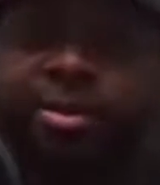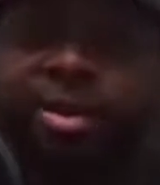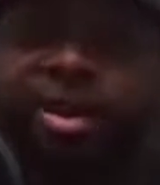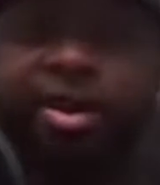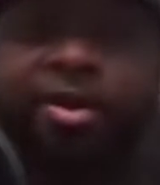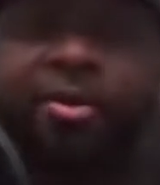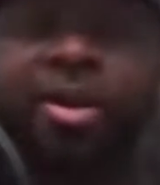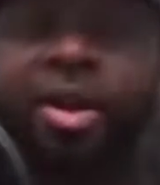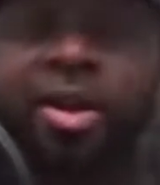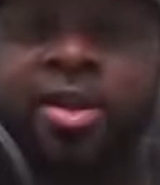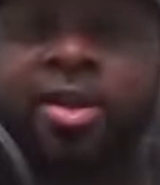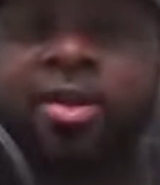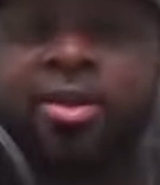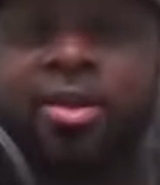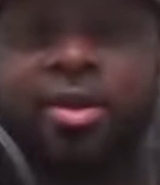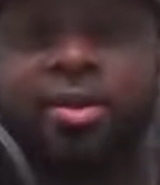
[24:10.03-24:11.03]
need some help,
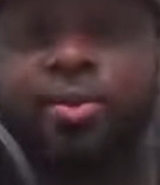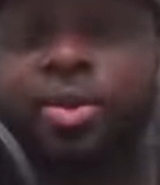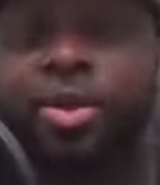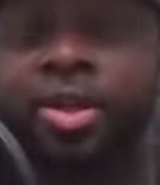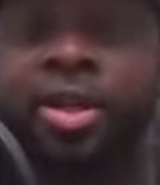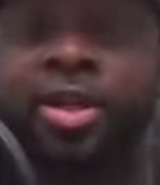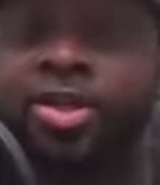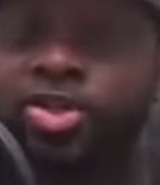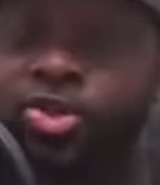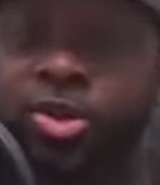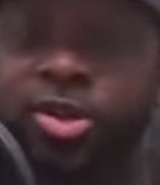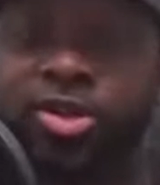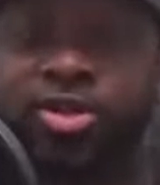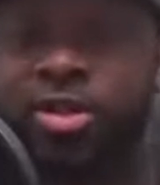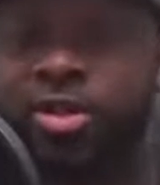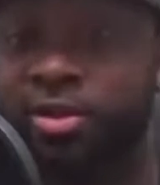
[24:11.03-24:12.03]
and we'll need
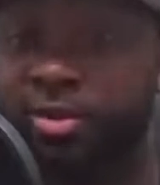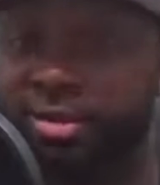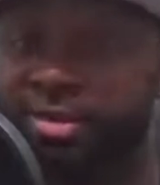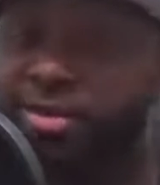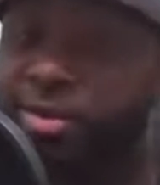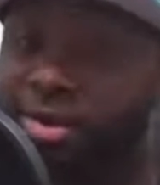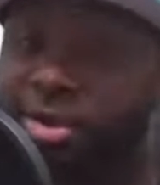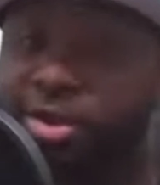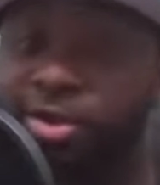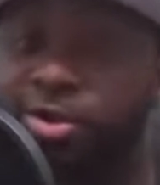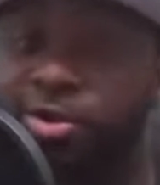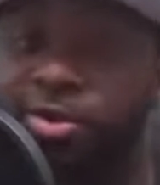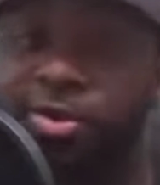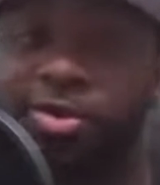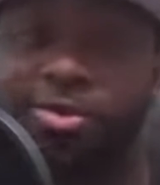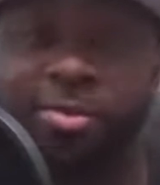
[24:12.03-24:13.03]
Georgia to
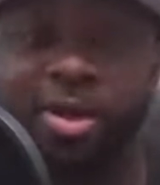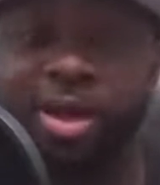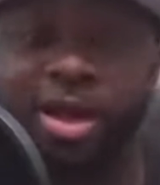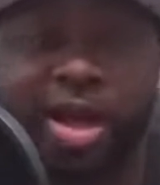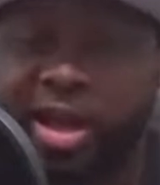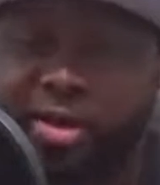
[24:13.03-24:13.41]
lose. But